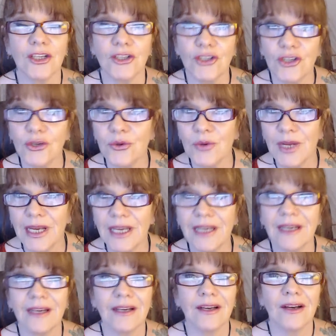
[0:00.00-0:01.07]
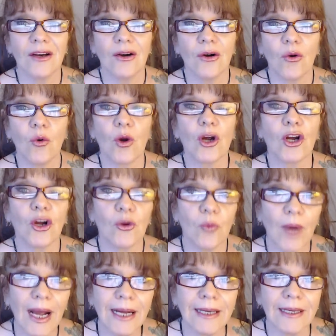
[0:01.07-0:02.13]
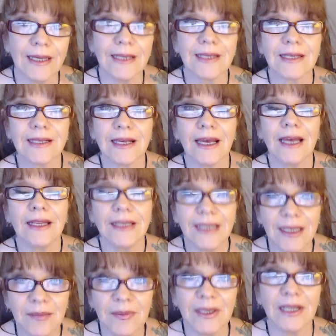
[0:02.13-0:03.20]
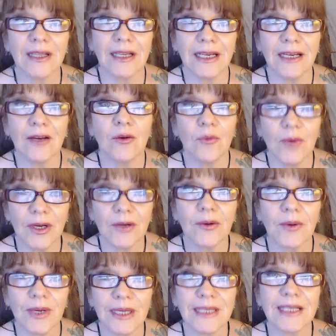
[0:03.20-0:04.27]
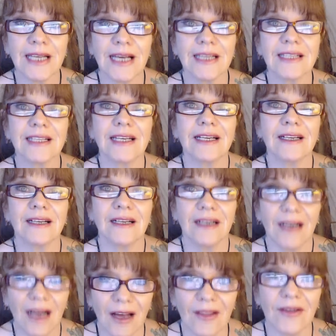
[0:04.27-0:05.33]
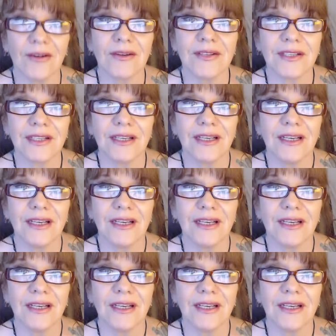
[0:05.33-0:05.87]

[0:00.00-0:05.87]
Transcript: duty, or correctness, typically when criticizing others.